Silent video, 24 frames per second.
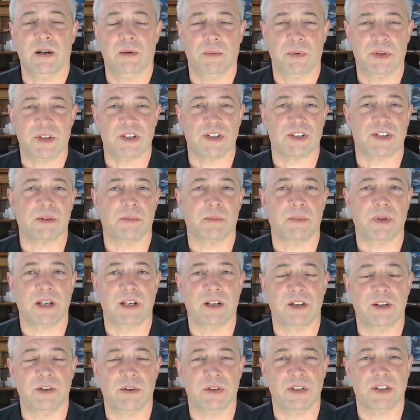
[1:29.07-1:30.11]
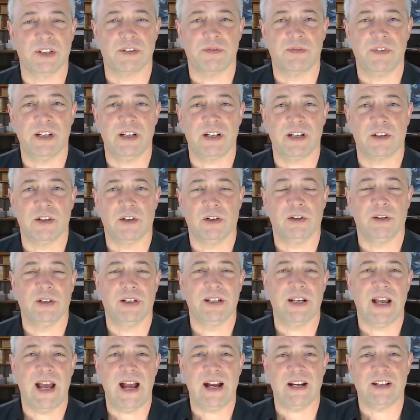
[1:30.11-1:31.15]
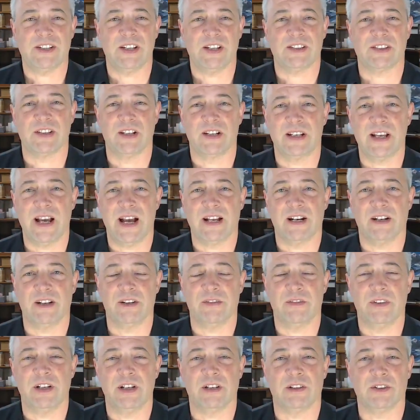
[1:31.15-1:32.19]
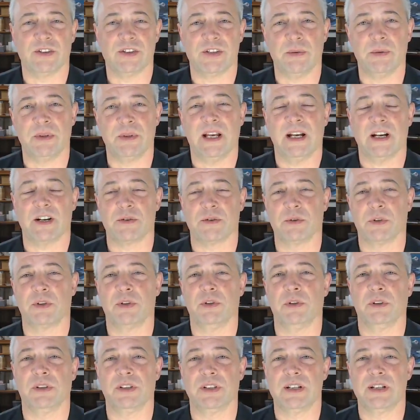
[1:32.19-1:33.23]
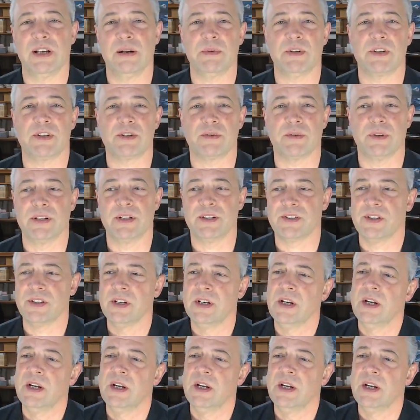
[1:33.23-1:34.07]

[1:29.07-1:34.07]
which is something we can do in this vehicle, and access the data of the vehicle, see what the actual coolant temperature is.